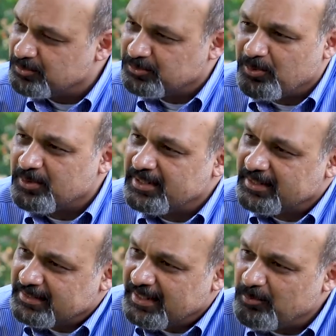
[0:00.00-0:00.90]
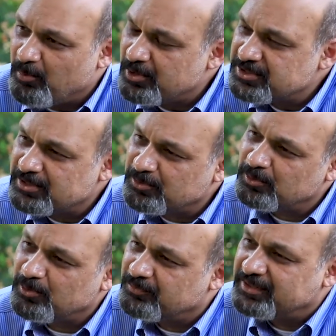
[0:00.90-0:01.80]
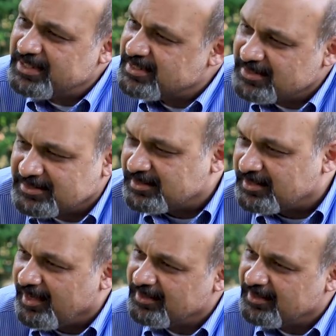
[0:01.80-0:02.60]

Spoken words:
rote learning? What's the role of teachers in that?